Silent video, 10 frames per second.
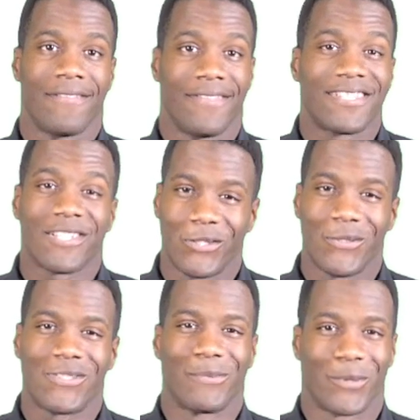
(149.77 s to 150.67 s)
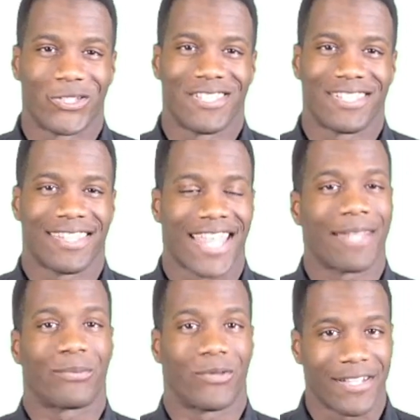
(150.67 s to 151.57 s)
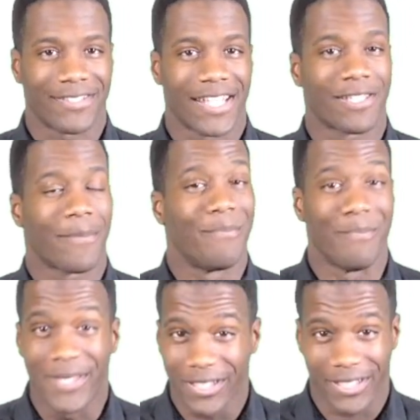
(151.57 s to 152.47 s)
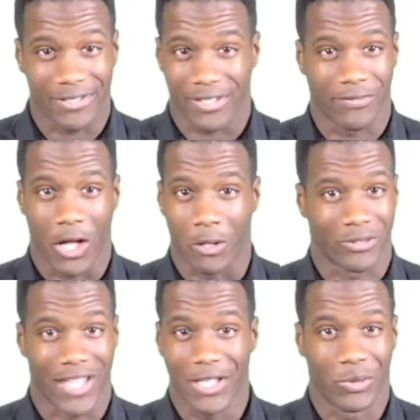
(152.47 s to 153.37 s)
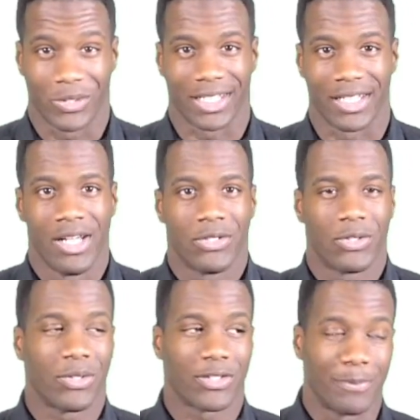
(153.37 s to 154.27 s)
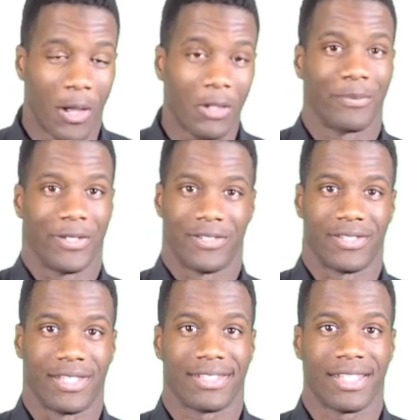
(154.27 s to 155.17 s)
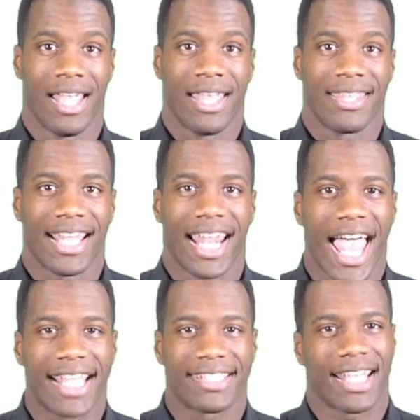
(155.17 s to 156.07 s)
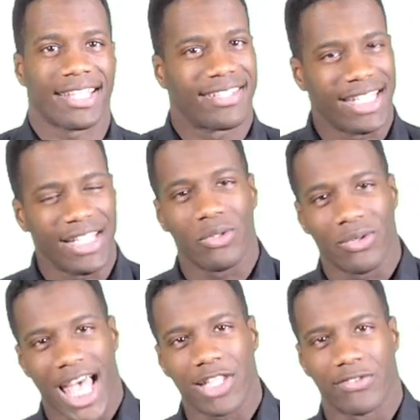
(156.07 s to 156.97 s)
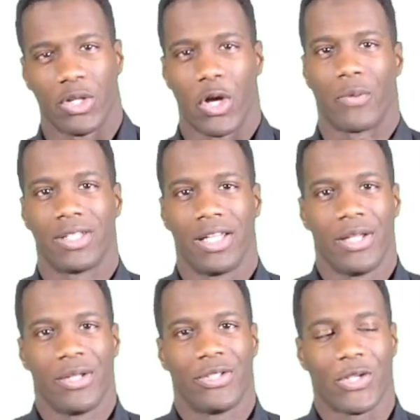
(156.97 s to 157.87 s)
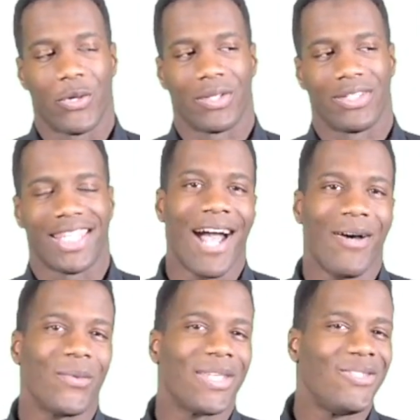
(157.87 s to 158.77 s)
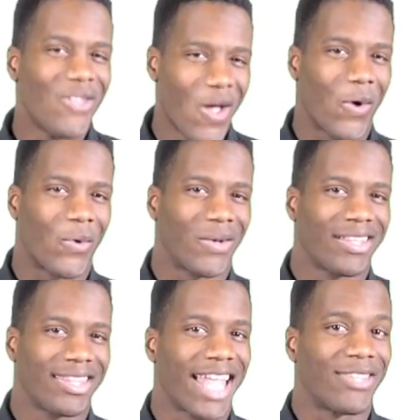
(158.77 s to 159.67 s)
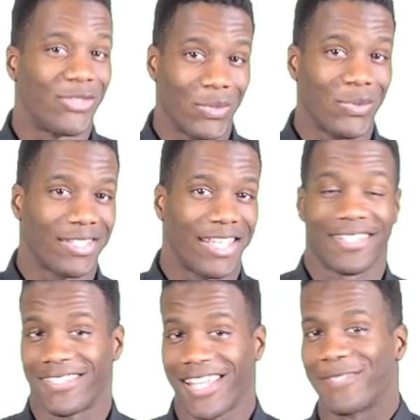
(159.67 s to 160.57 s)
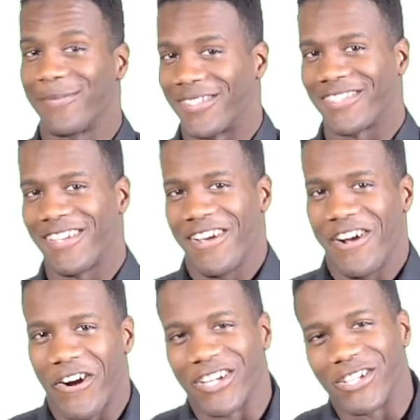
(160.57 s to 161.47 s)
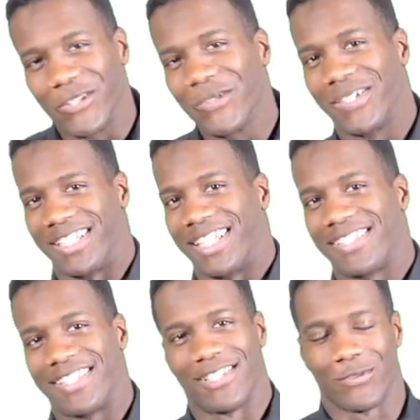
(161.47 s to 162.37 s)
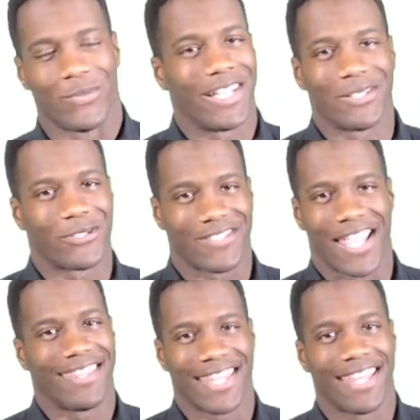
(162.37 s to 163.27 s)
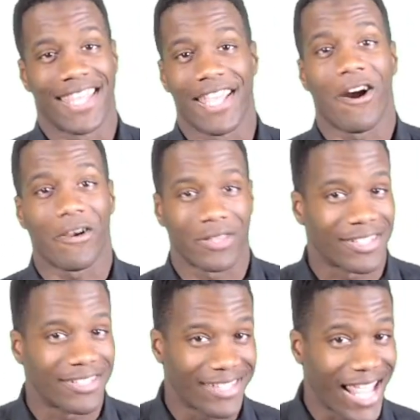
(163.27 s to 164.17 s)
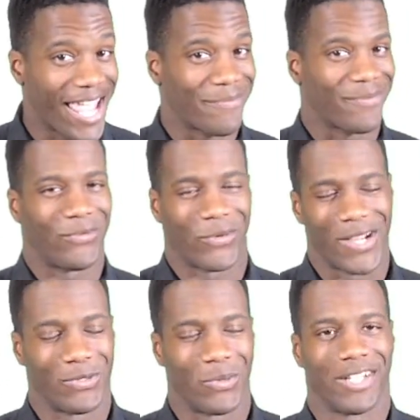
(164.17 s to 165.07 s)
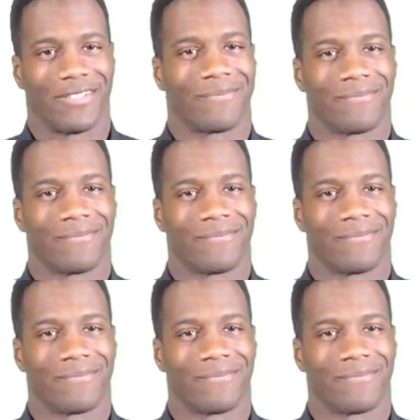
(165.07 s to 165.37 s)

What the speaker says: This includes merchants that process millions of dollars annually to the smaller businesses that has seasonal cash flow. So now we know that dues and assessments are included since we understand that they are the same for everyone.